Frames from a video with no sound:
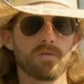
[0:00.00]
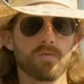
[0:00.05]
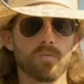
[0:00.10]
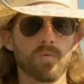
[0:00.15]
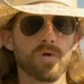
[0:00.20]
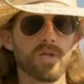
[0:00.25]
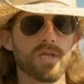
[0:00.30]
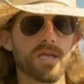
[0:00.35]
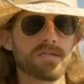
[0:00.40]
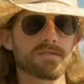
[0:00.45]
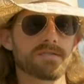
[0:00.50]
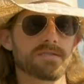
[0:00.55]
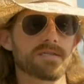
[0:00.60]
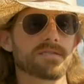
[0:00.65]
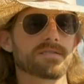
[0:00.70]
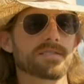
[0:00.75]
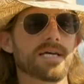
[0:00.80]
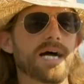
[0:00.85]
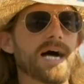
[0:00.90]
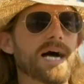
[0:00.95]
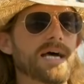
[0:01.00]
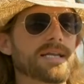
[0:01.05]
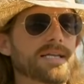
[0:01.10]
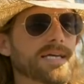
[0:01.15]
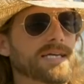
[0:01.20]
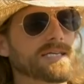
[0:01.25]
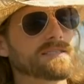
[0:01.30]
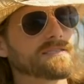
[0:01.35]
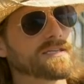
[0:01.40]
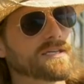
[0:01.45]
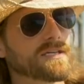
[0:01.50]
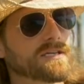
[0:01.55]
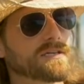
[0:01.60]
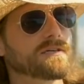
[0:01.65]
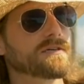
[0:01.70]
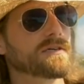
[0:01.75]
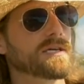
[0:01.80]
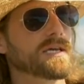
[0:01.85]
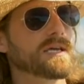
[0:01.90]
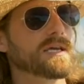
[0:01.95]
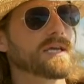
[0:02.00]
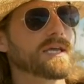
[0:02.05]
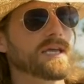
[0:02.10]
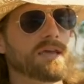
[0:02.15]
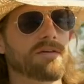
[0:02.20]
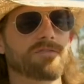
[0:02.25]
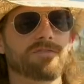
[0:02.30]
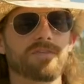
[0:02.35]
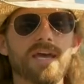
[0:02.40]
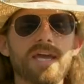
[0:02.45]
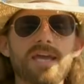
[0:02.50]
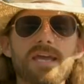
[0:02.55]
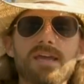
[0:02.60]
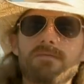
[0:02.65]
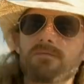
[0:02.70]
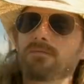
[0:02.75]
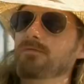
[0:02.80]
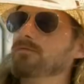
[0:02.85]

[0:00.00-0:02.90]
it's designed like it's gonna, if they